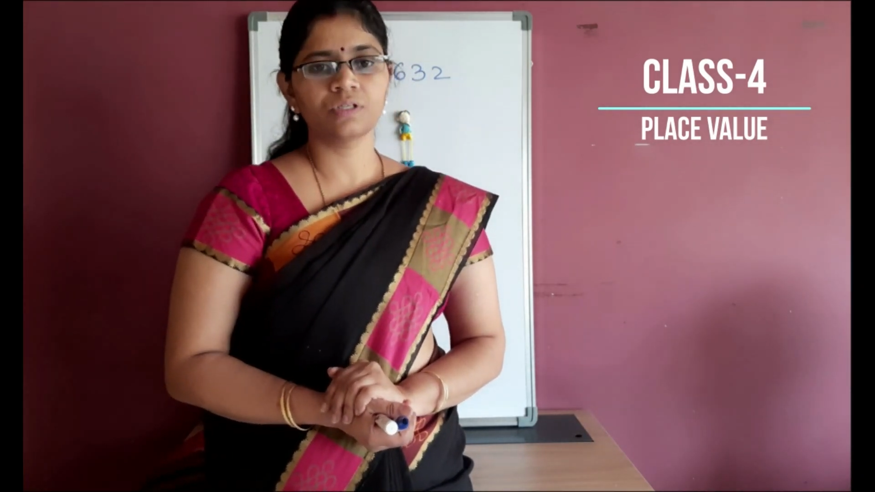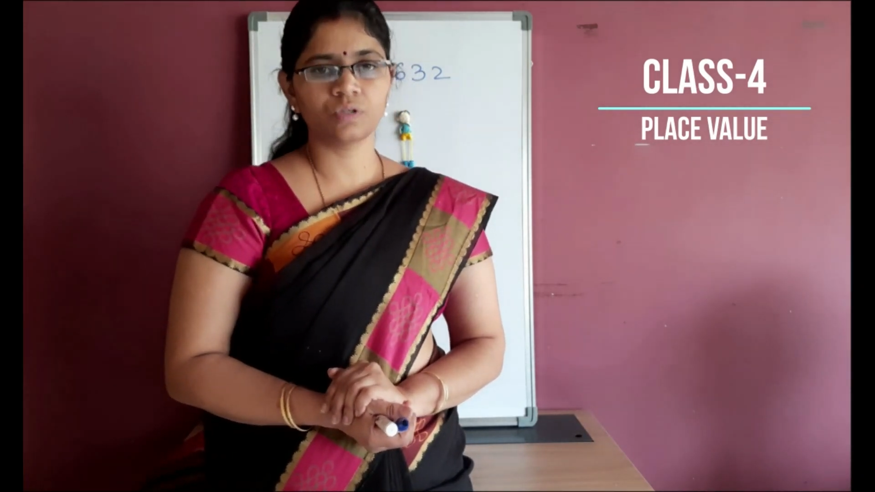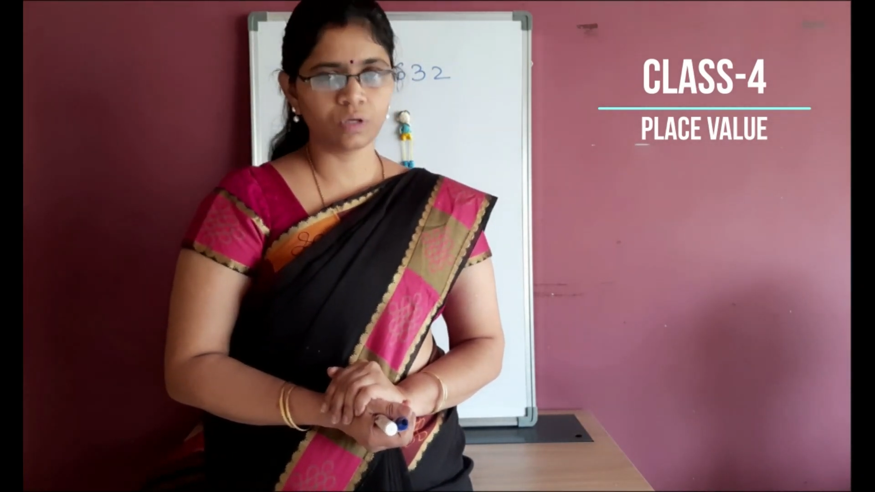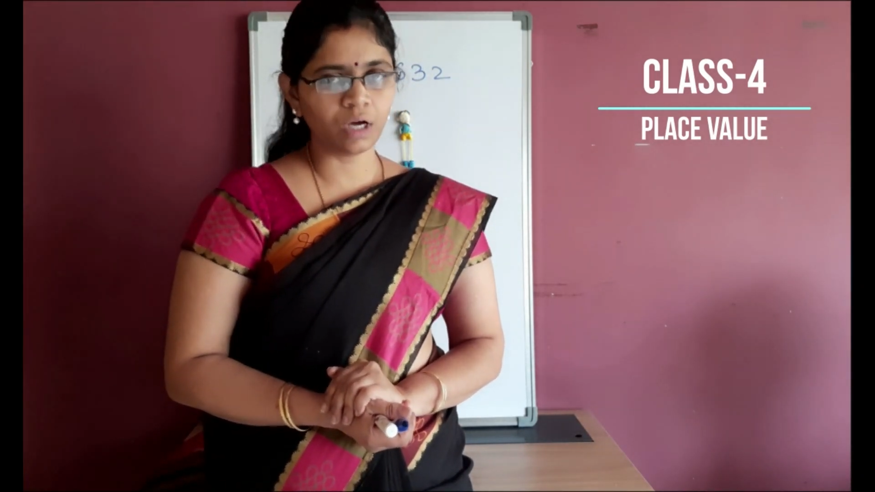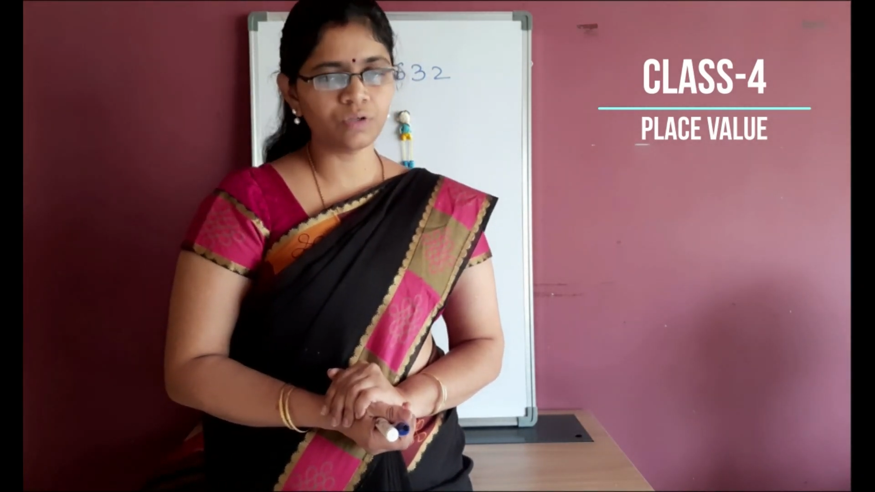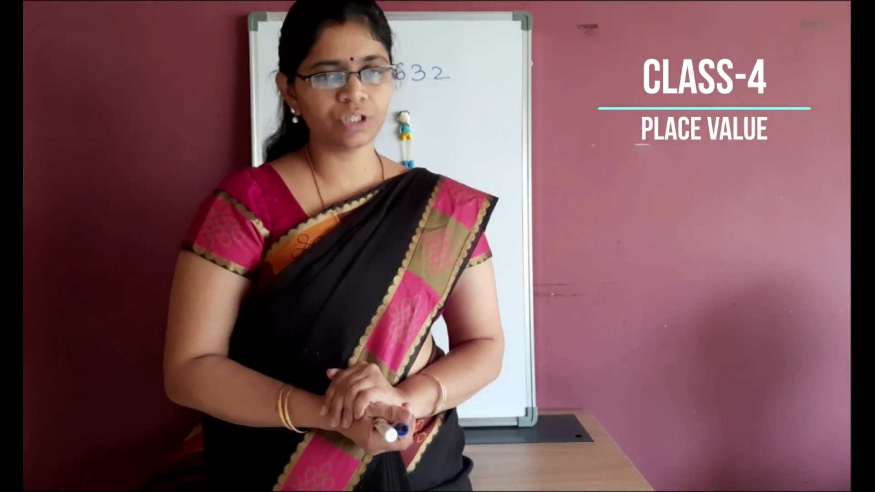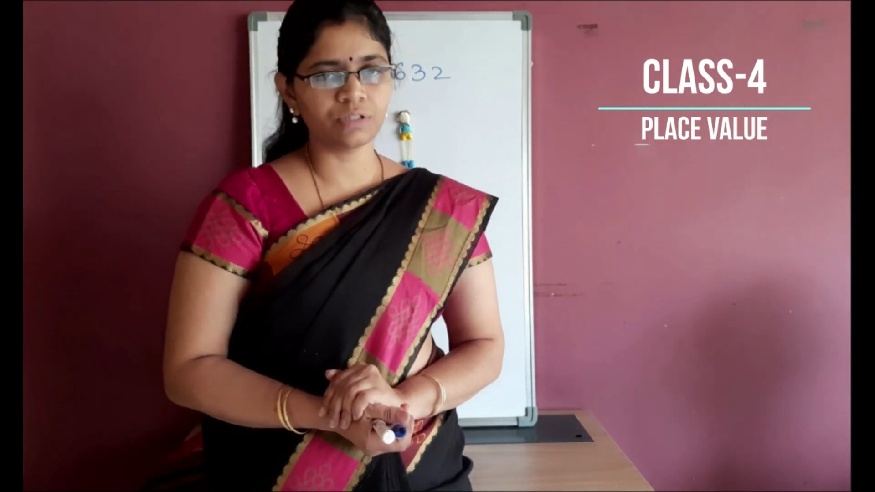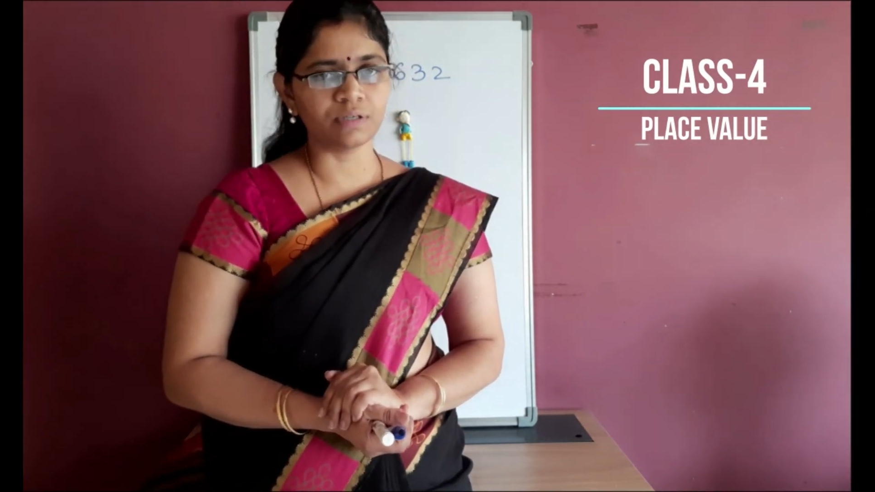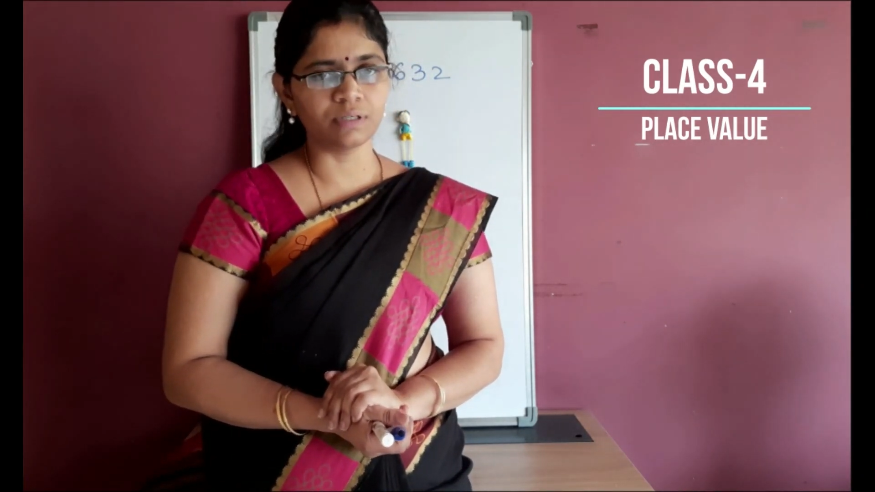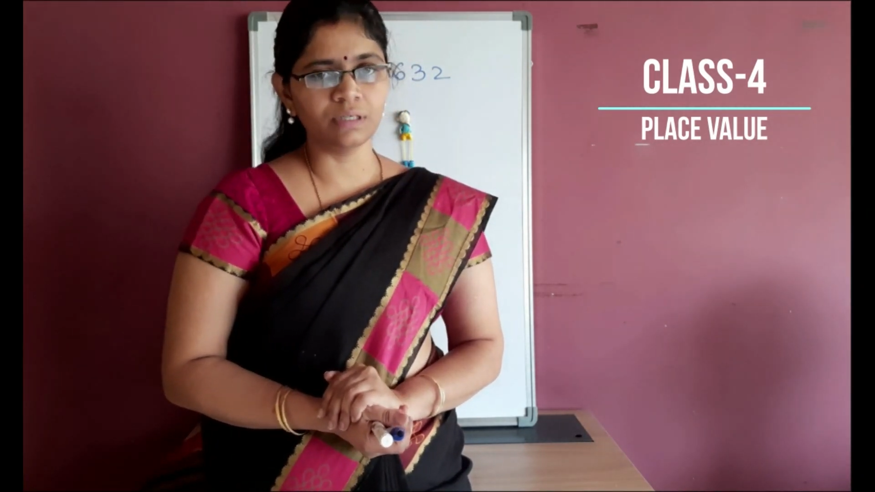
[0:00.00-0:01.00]
So, now
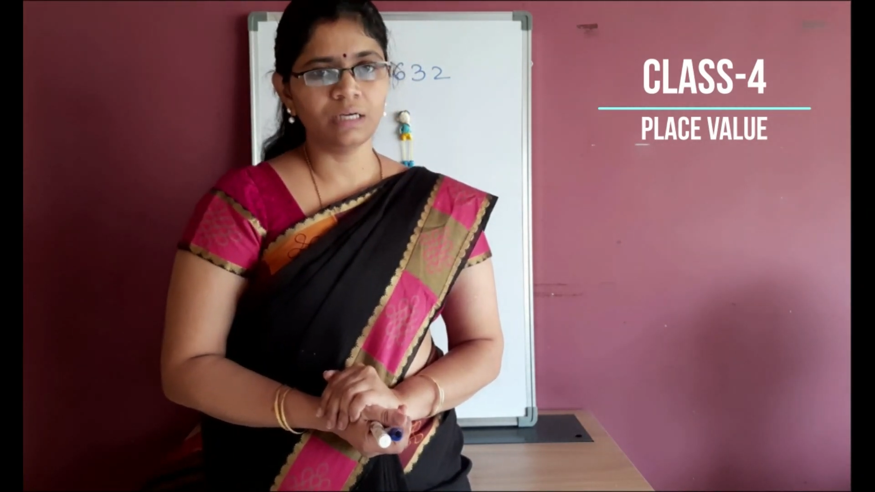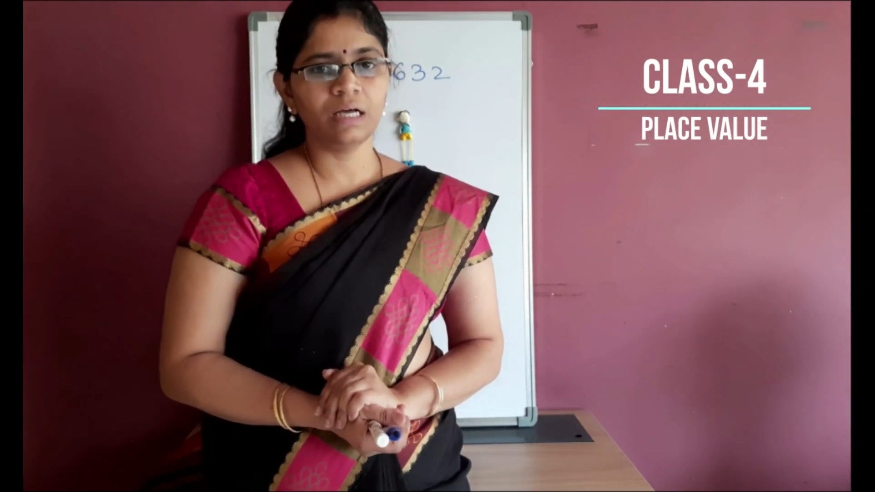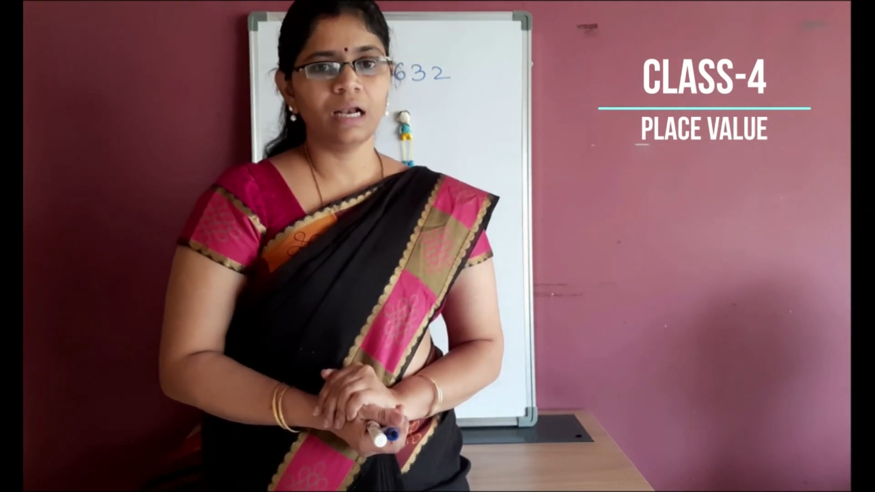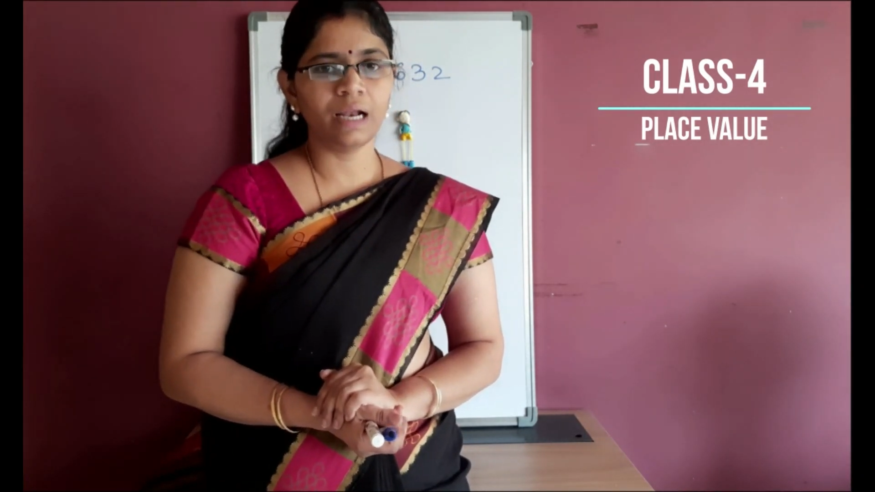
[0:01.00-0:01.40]
children,